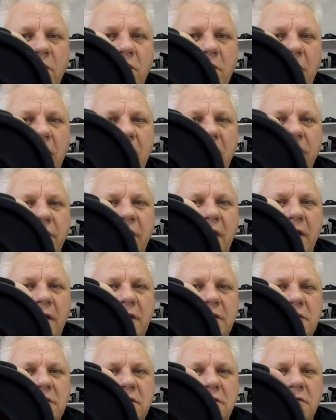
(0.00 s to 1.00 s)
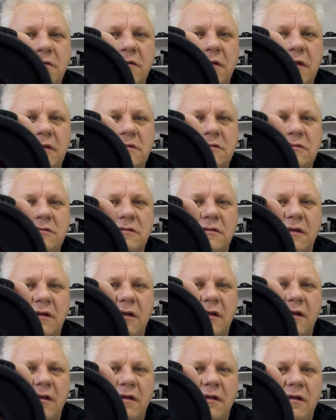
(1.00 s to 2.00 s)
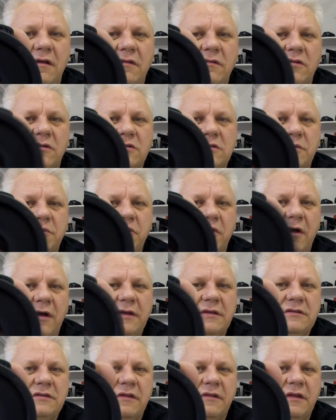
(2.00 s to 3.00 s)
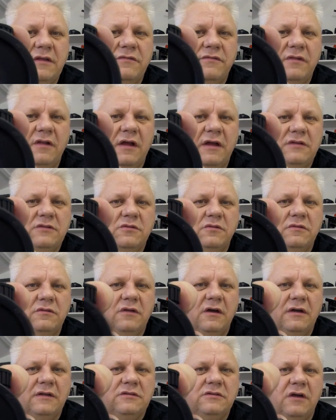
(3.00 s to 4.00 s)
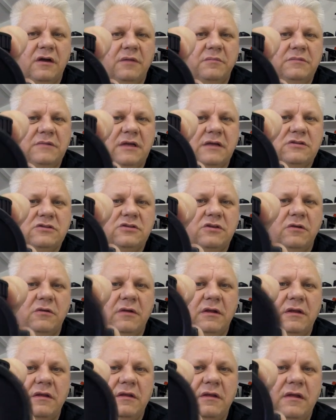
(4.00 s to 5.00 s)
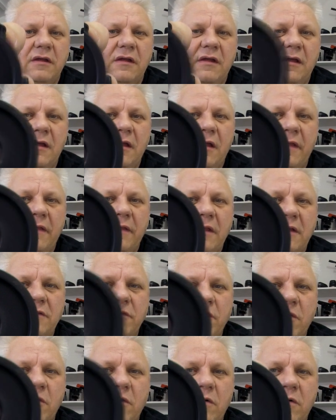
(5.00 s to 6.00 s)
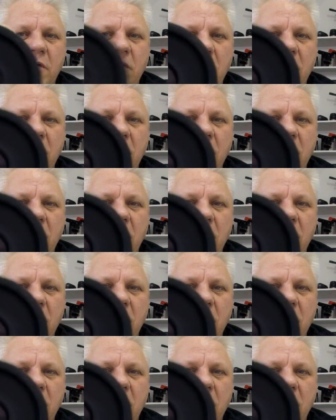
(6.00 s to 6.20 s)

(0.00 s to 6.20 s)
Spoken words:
the way over is it's not so bright. So that's for like sort of nighttime dust shooting, and that's for